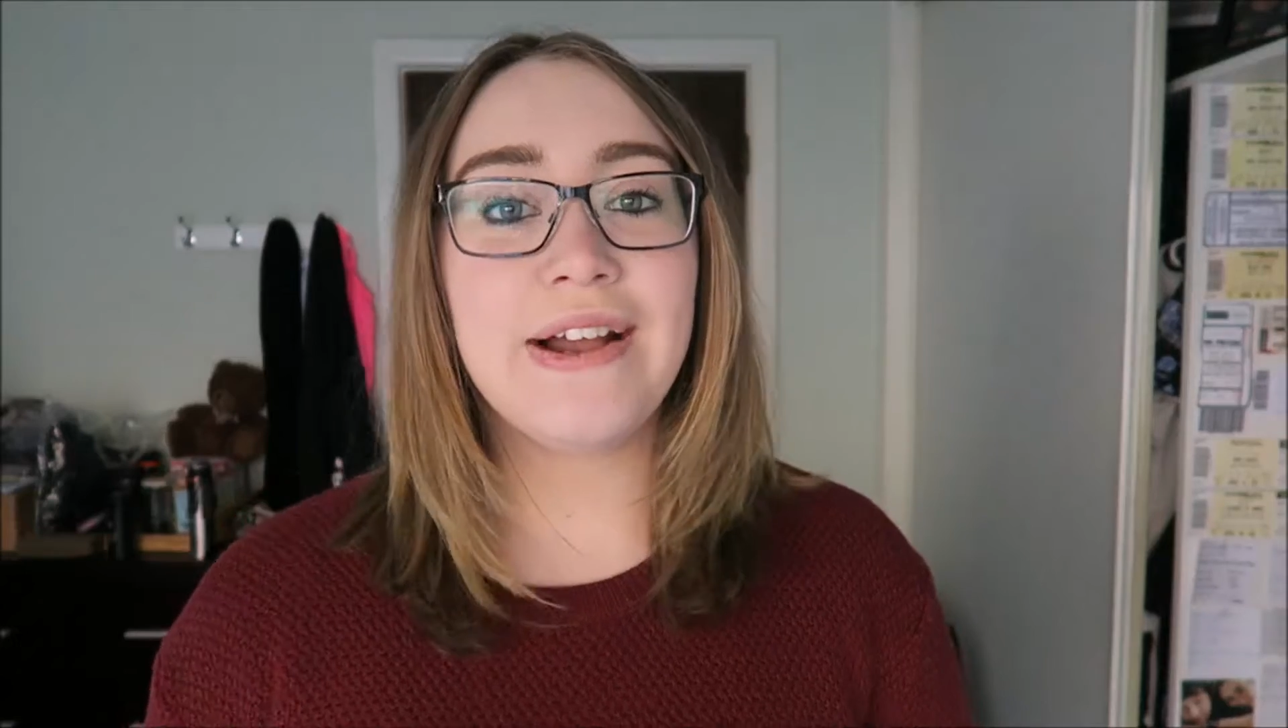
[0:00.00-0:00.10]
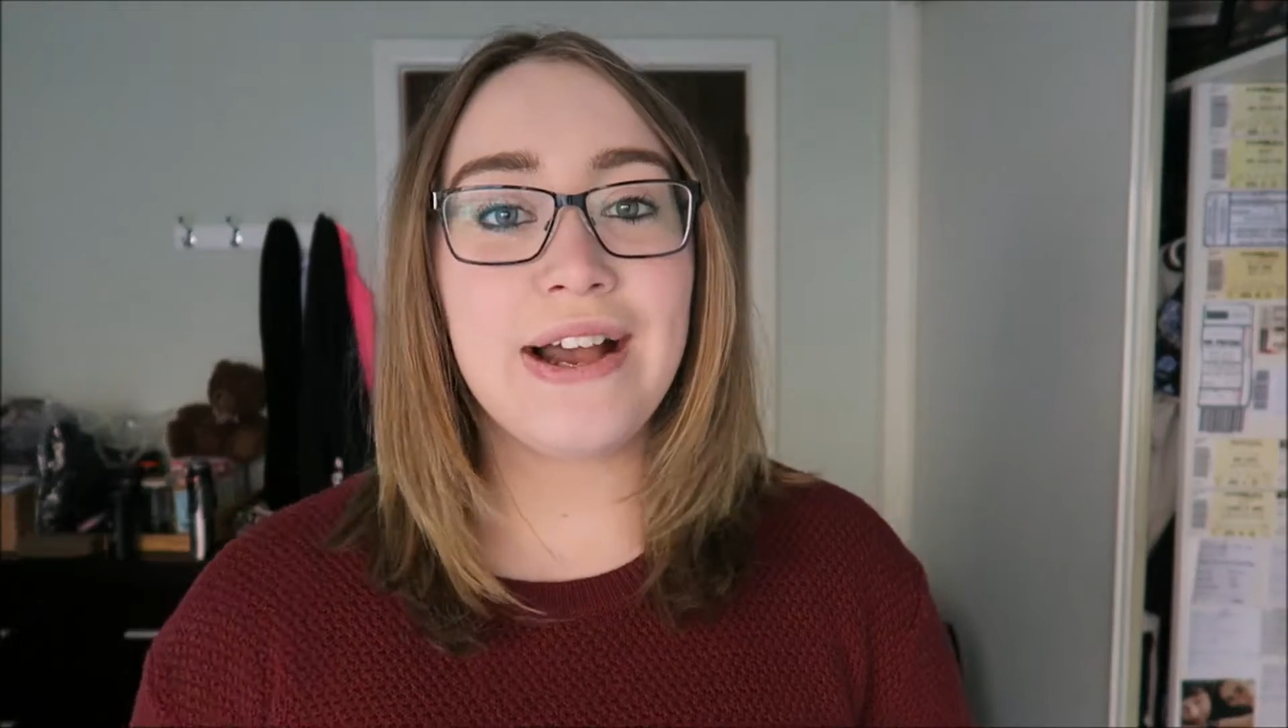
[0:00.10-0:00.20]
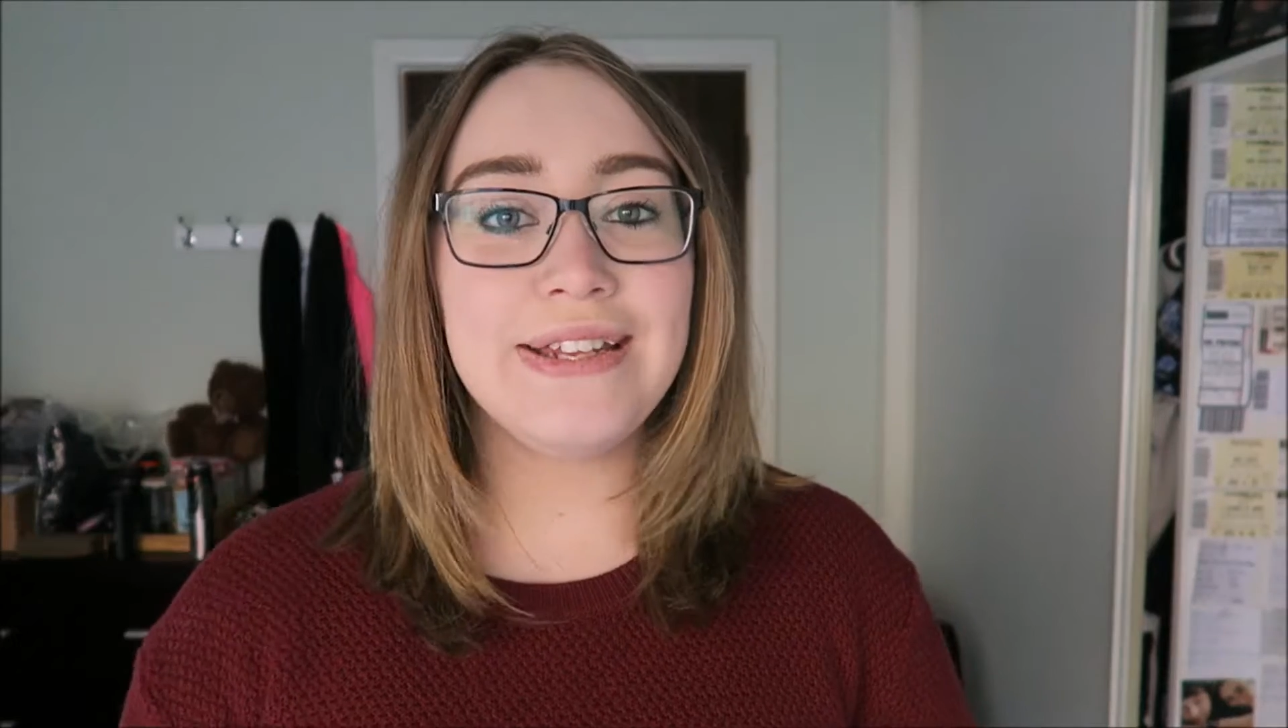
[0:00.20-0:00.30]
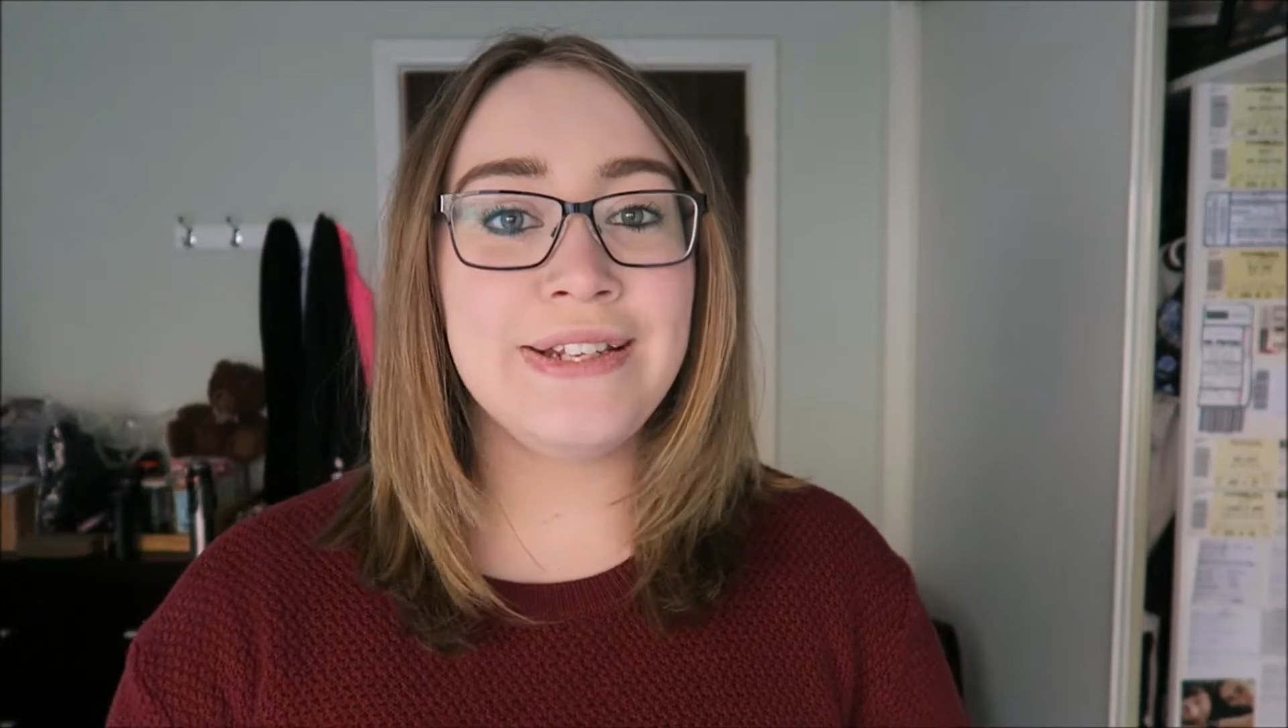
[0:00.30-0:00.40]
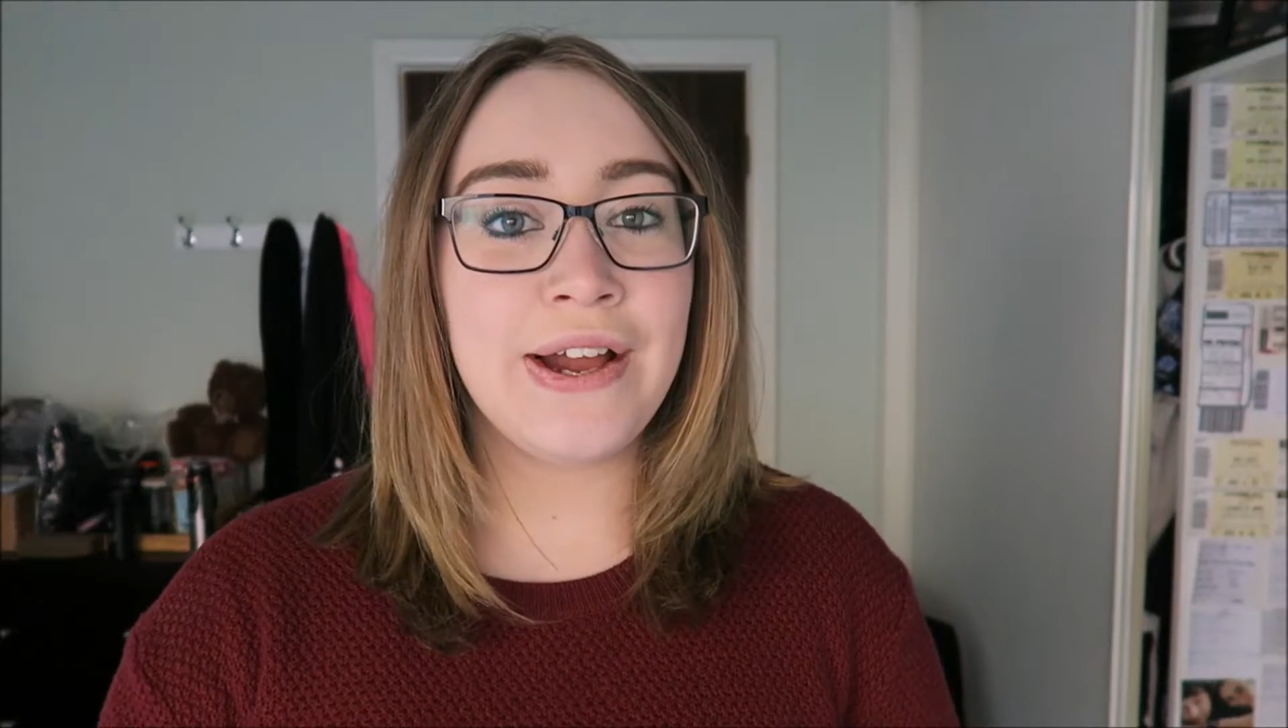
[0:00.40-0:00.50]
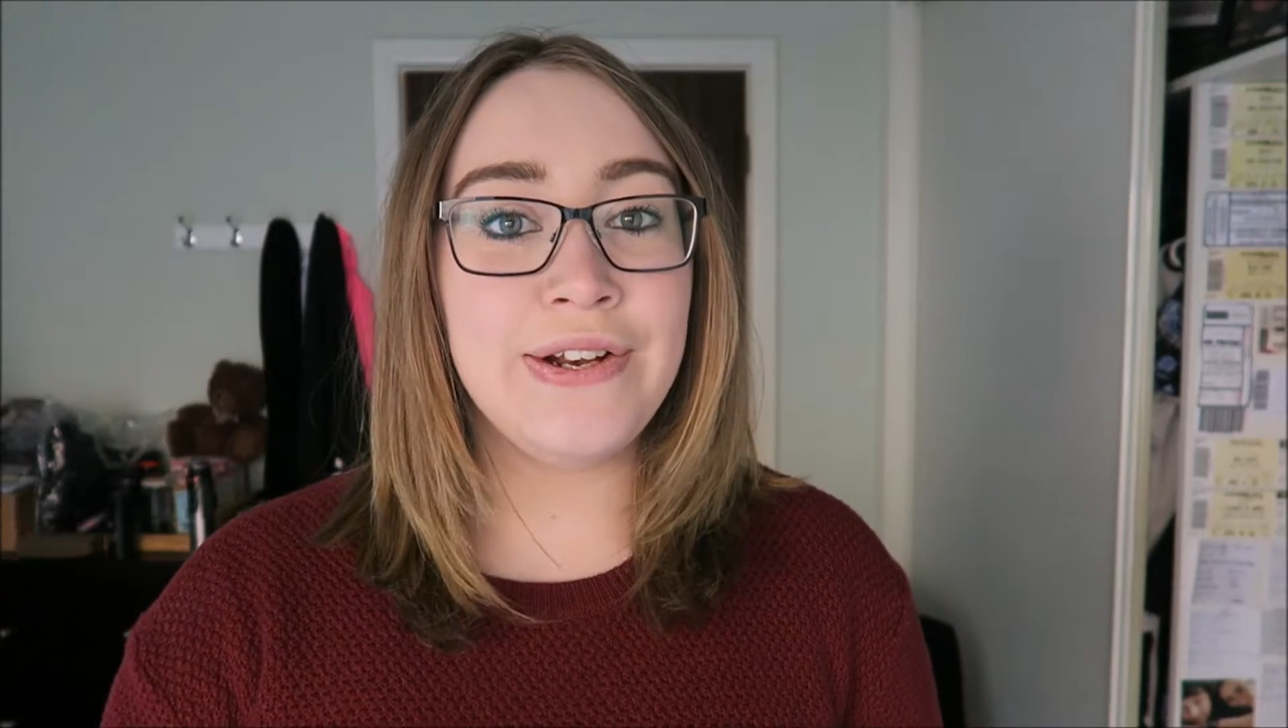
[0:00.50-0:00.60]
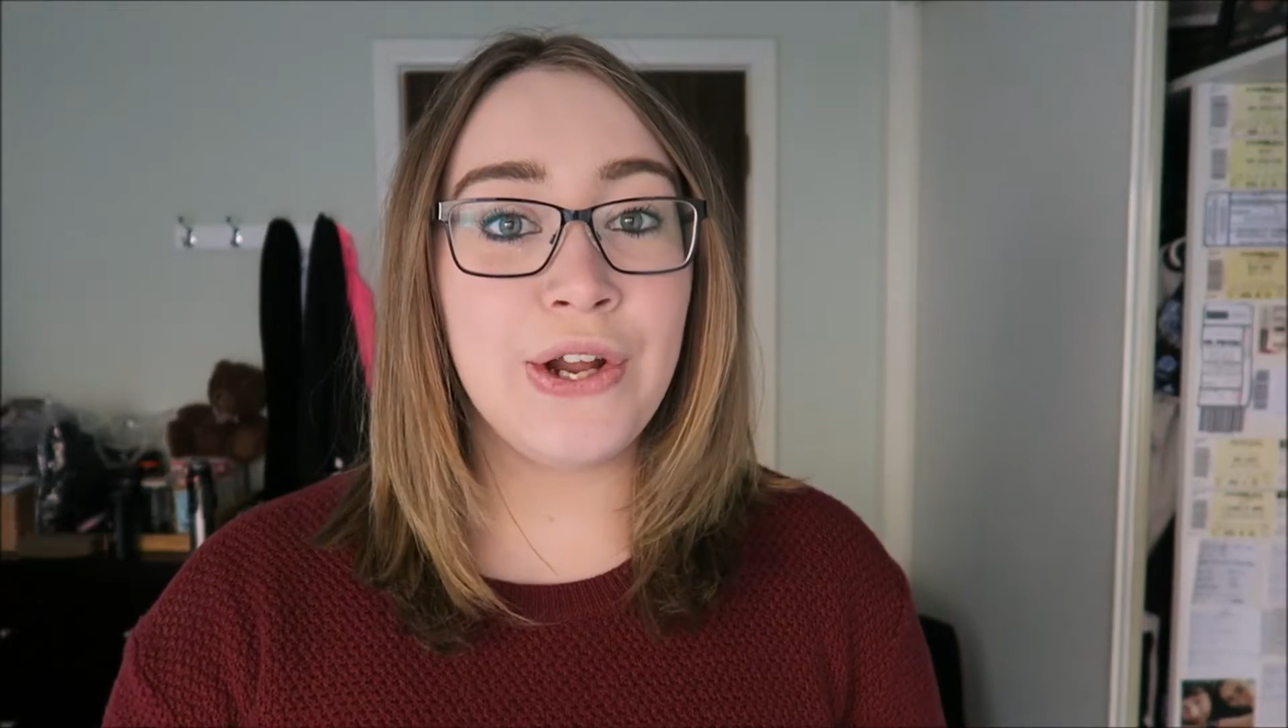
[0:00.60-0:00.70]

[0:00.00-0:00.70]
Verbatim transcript: guys, I